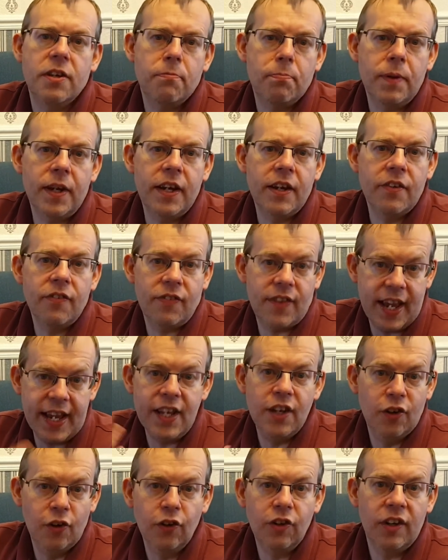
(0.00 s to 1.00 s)
because they
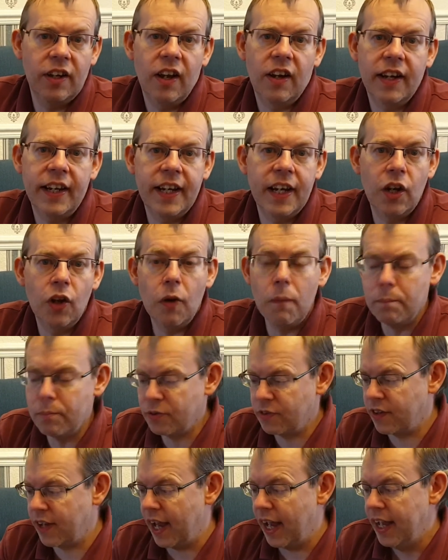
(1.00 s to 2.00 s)
looked like a
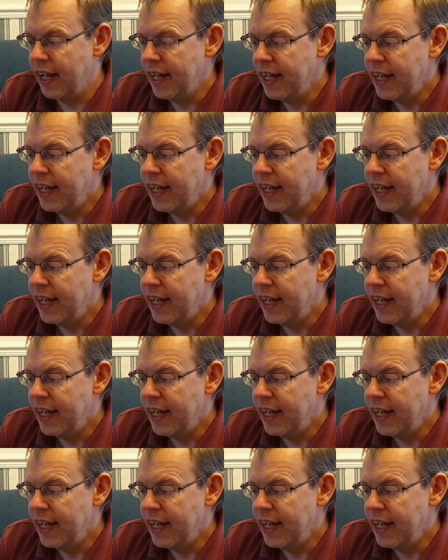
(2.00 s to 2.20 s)
lobster.